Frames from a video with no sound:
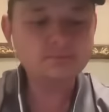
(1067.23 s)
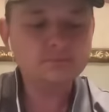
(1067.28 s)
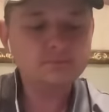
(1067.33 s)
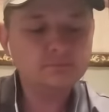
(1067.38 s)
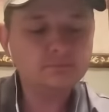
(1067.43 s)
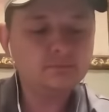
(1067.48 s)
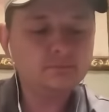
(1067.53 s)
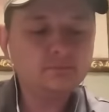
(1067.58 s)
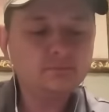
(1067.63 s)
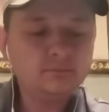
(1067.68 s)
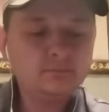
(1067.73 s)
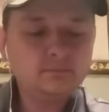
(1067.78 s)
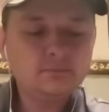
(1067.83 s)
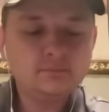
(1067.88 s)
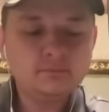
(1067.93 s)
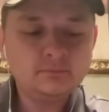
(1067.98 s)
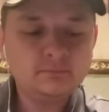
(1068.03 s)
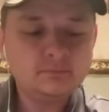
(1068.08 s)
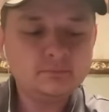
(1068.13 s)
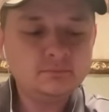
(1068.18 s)

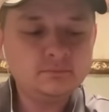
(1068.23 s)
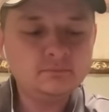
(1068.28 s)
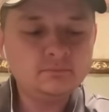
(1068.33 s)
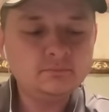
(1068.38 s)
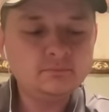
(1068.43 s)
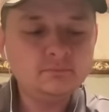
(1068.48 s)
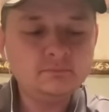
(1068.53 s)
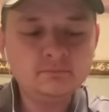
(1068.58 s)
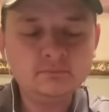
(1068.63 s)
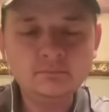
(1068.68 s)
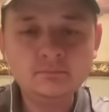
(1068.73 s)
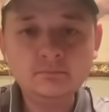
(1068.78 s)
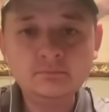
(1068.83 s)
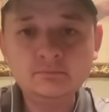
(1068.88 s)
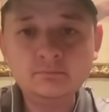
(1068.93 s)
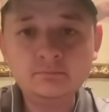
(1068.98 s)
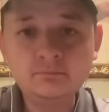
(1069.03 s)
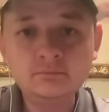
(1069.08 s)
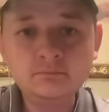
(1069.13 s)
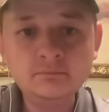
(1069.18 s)

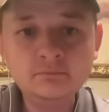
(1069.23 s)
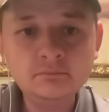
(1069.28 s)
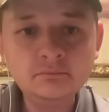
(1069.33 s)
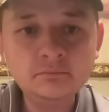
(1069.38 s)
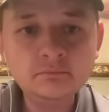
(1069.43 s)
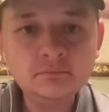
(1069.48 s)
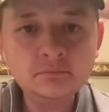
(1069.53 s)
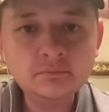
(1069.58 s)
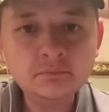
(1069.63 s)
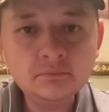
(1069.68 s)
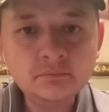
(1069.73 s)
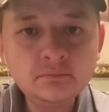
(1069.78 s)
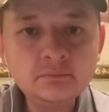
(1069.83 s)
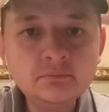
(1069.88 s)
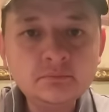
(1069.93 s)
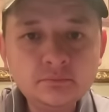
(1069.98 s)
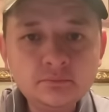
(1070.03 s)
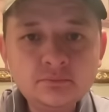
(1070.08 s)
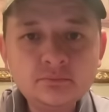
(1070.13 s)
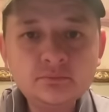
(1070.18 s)

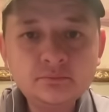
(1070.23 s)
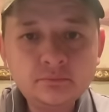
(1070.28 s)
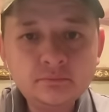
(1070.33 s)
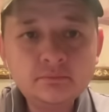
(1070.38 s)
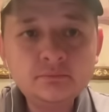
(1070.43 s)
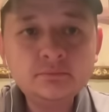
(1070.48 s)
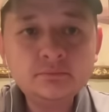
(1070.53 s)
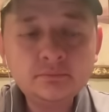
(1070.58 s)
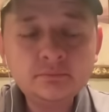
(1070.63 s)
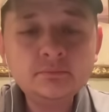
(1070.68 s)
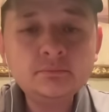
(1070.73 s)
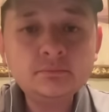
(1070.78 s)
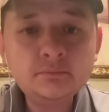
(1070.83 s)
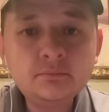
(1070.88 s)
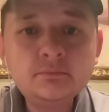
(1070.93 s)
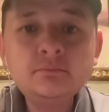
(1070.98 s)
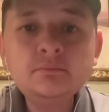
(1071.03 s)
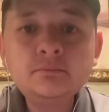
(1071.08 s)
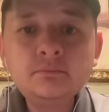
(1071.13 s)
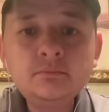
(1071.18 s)

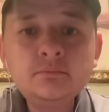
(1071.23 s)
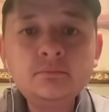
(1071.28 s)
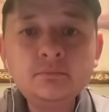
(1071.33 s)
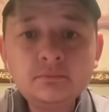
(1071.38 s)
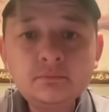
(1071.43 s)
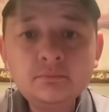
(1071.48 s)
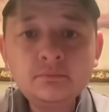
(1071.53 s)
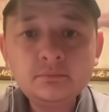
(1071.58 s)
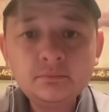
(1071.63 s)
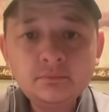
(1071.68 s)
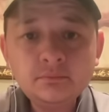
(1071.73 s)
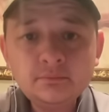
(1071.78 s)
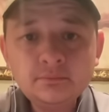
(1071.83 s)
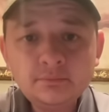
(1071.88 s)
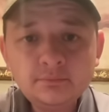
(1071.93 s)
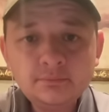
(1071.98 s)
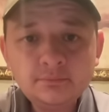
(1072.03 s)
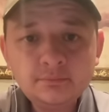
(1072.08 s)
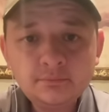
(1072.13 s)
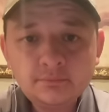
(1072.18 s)

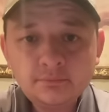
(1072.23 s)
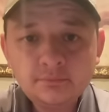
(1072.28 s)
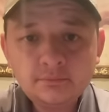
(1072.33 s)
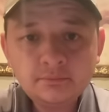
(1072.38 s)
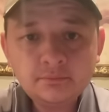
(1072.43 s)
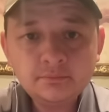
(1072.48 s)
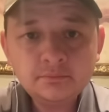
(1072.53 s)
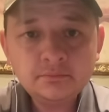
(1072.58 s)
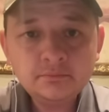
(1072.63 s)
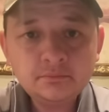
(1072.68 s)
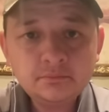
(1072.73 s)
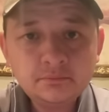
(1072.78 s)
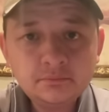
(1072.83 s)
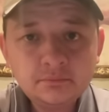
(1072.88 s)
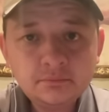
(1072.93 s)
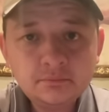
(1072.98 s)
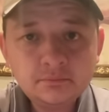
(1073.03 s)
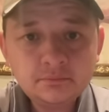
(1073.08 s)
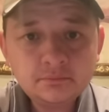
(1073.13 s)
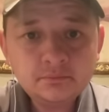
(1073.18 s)

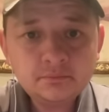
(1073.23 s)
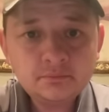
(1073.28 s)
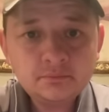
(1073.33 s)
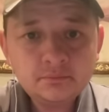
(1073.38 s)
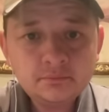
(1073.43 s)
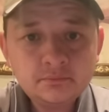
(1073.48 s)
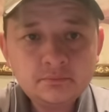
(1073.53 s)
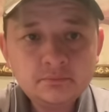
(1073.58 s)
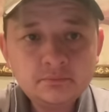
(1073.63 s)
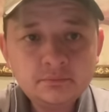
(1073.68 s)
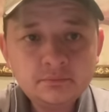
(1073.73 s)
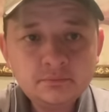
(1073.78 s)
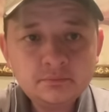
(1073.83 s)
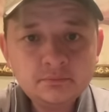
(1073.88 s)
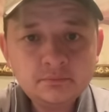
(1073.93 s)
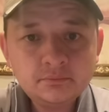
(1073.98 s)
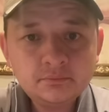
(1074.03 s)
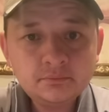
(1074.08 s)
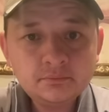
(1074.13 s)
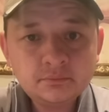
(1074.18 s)

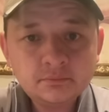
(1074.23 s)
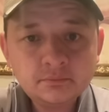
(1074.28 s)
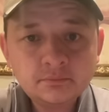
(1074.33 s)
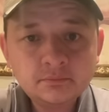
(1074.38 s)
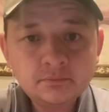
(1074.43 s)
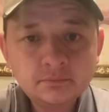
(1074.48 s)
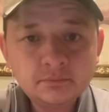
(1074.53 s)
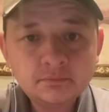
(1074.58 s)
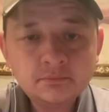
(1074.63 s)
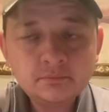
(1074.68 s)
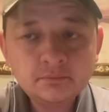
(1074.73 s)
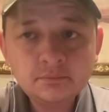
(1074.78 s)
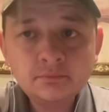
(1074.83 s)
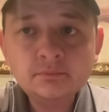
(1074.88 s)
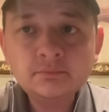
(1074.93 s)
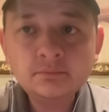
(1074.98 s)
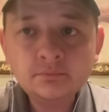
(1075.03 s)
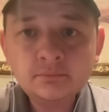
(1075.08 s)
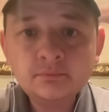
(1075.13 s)
(silent)